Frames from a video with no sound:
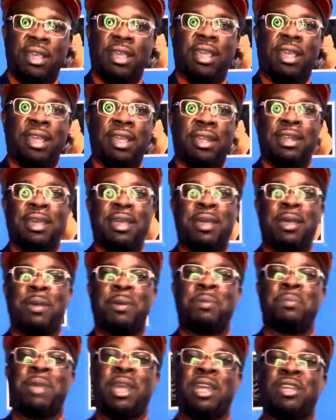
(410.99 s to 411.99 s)
And
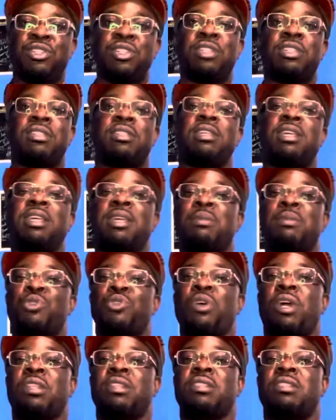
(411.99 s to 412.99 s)
um, as you can see, I'm
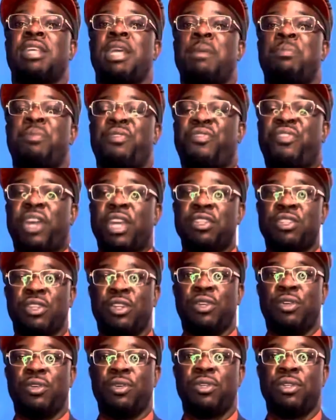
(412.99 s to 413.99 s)
trying to stay
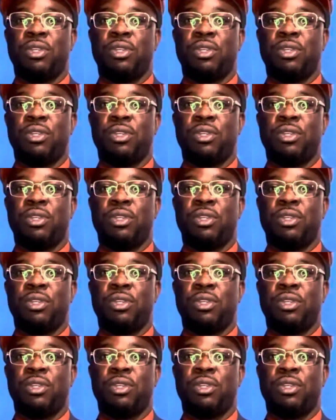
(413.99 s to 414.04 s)
professional.